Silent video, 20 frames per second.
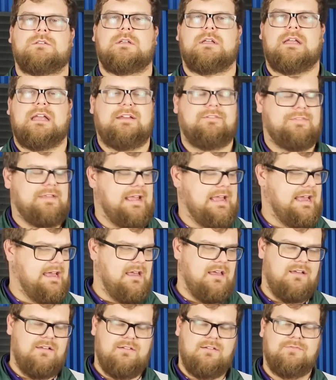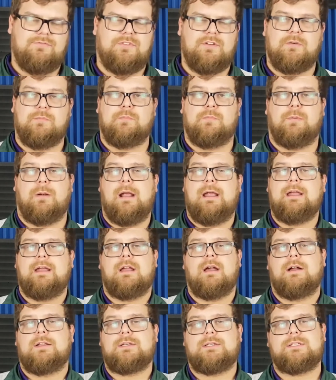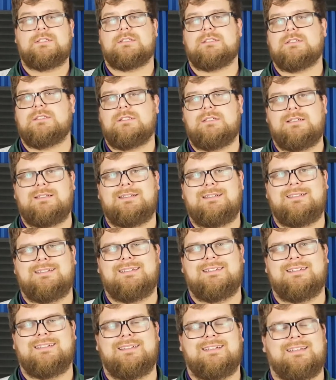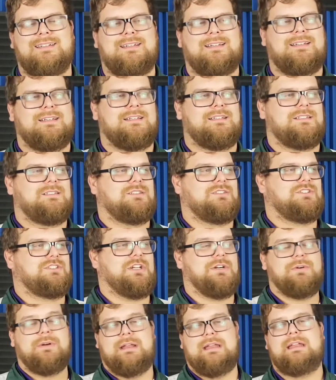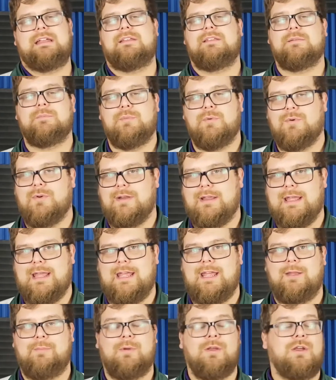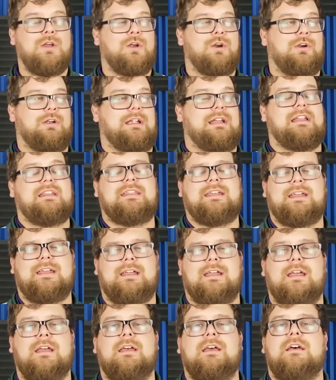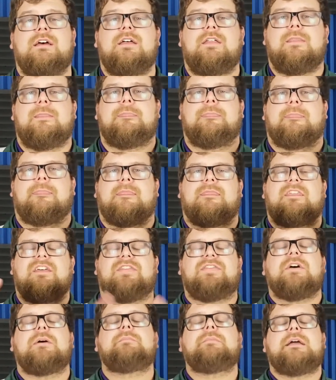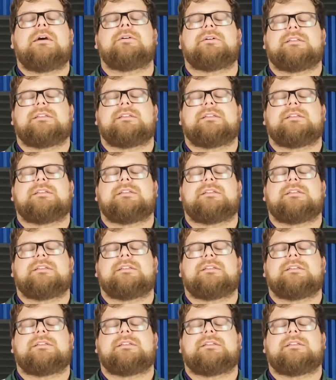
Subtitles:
if they have their bright colors, show any of the board game or anything, the thumbnail